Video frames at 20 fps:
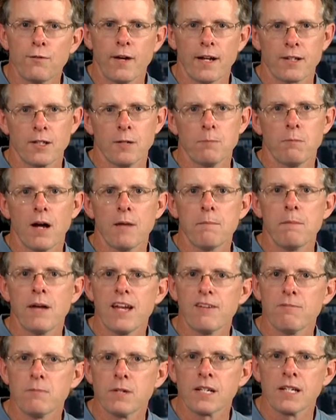affected by
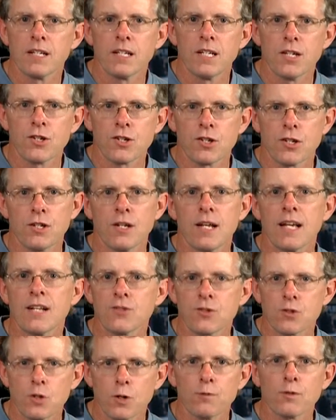pavement condition
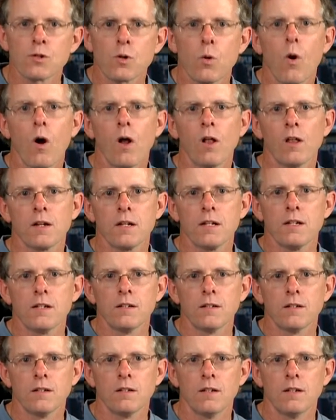and surface quality.